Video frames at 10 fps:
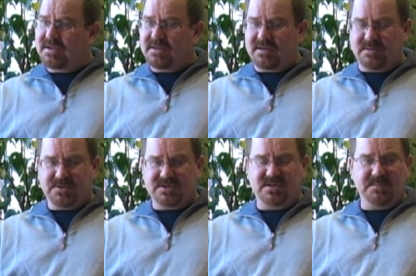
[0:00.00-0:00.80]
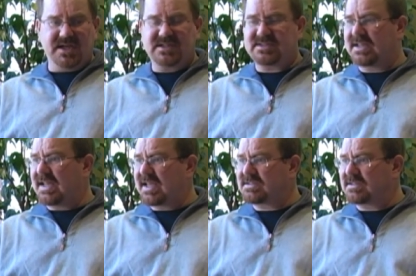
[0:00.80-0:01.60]
and the person makes it and
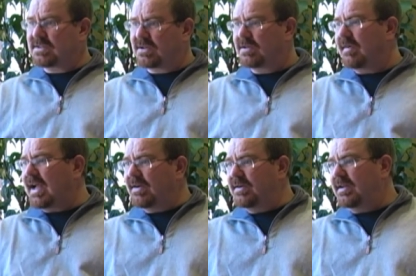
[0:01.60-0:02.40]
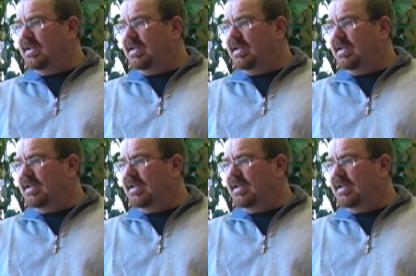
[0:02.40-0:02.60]
has to turn around,